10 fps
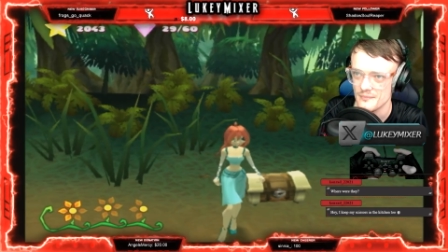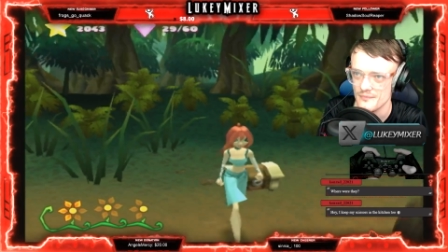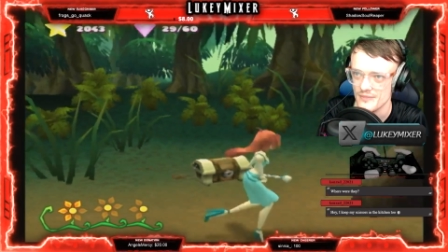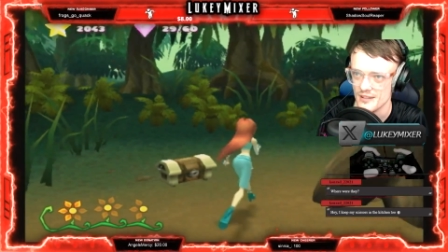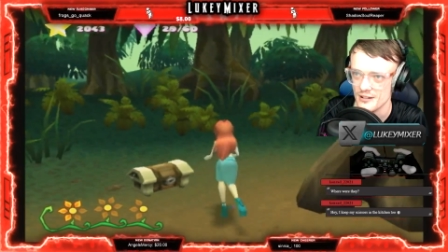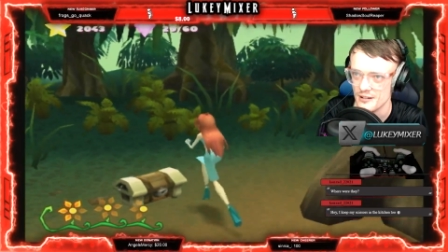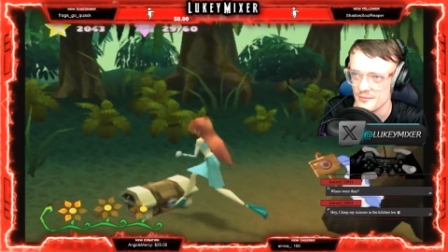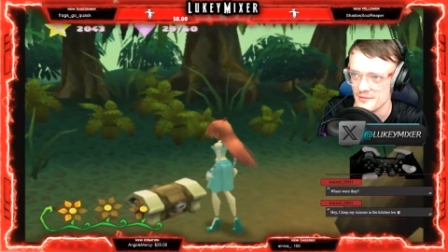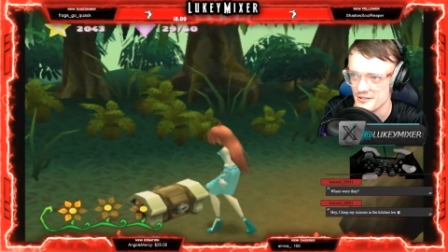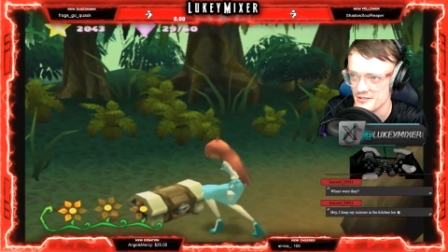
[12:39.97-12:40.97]
Can I open
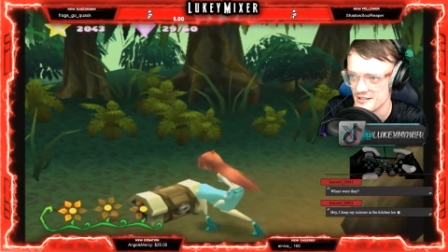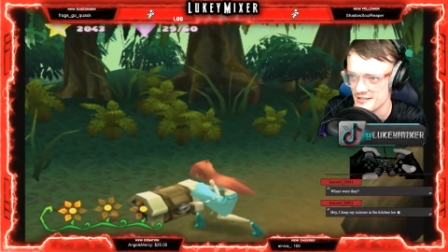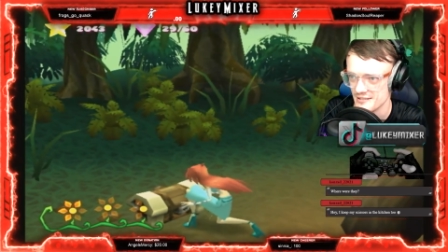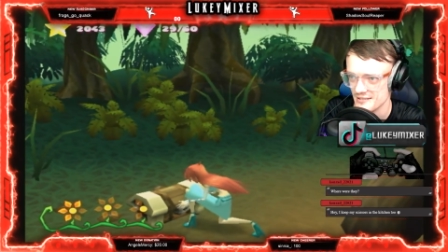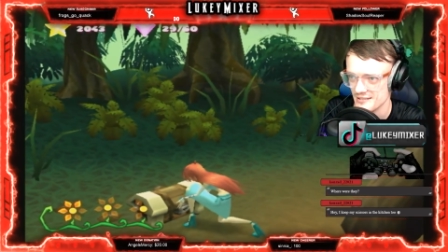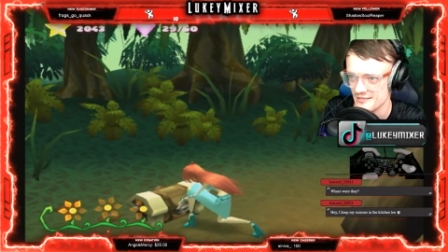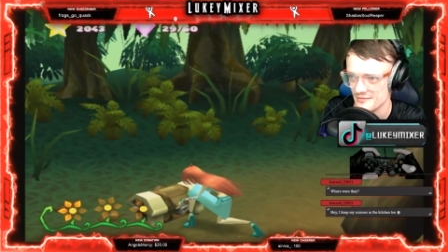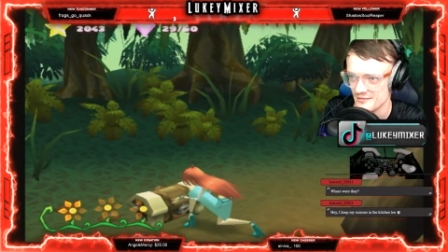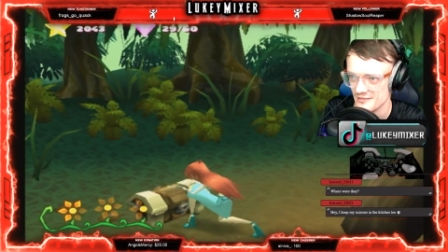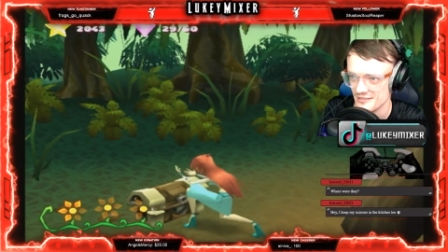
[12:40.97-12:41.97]
his chest?
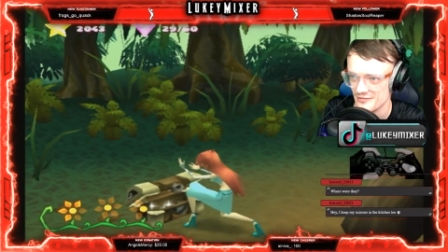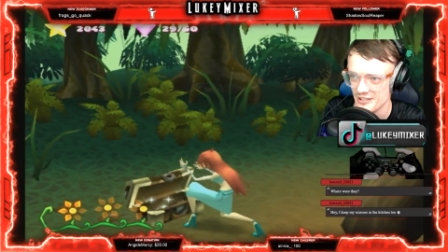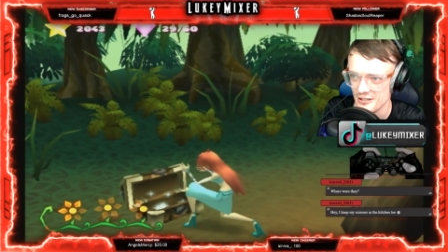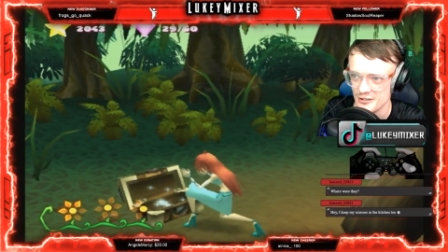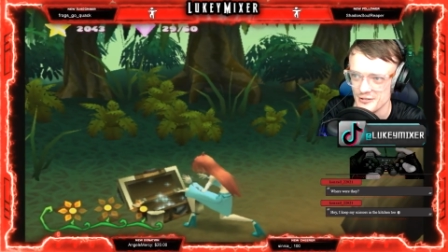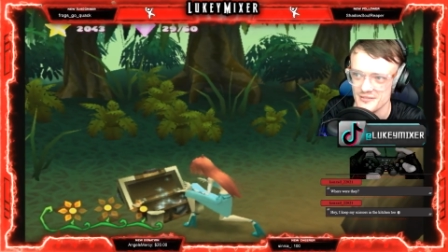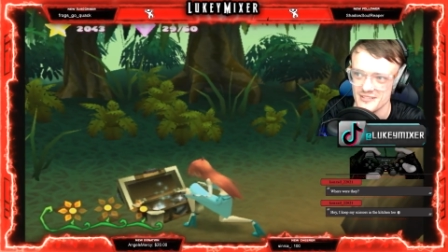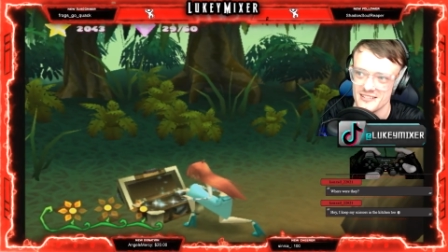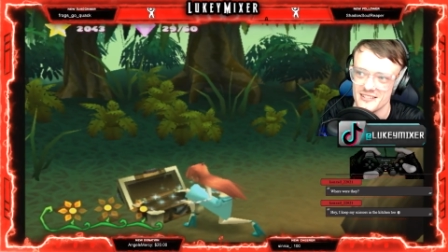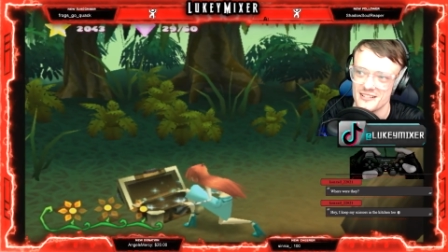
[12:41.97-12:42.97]
Thank you.
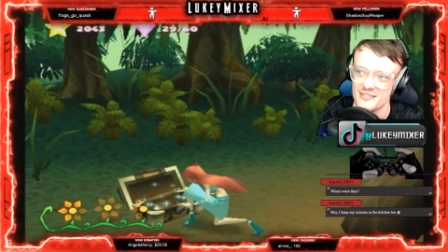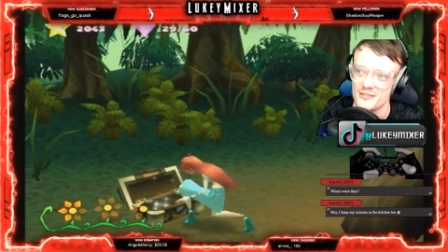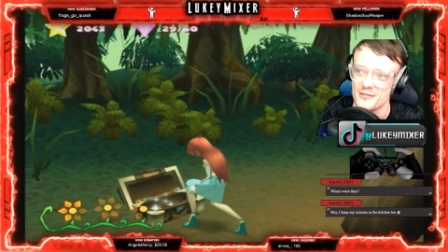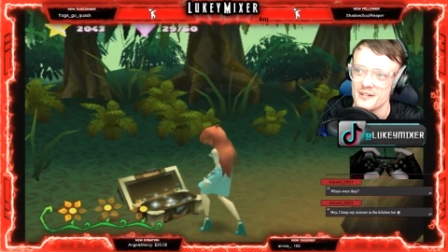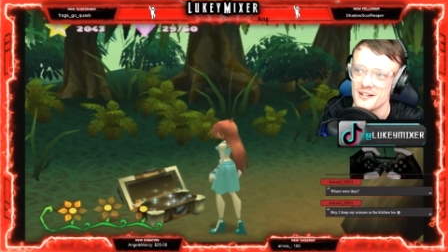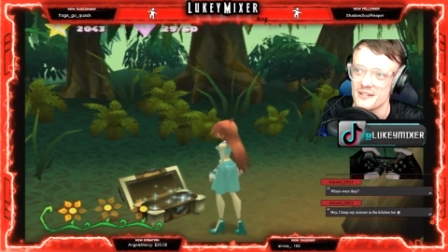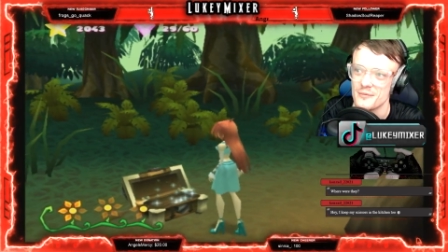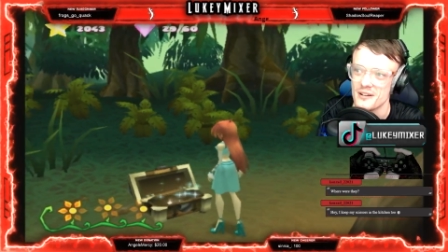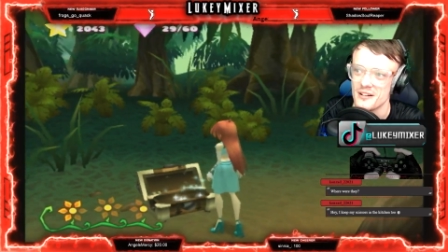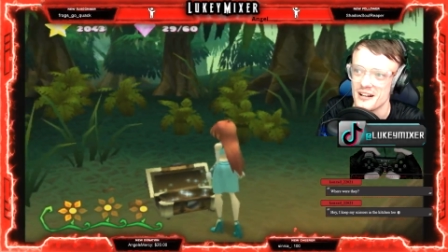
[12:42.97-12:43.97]
Right, well,
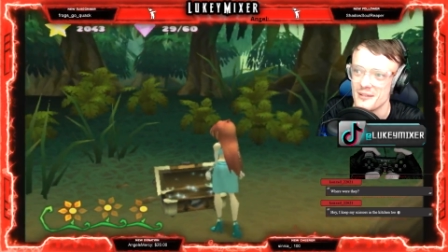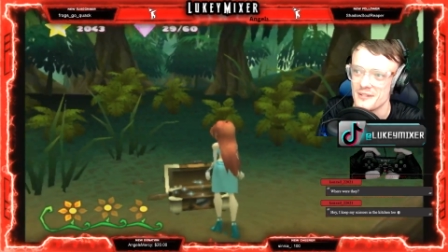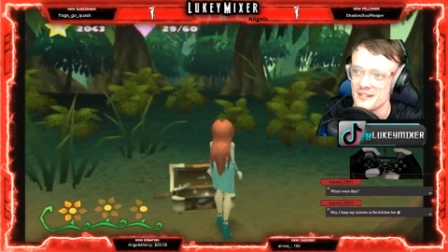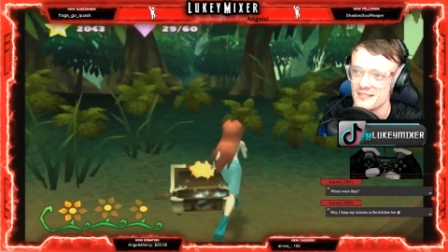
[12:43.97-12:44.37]
weren't going to let me then.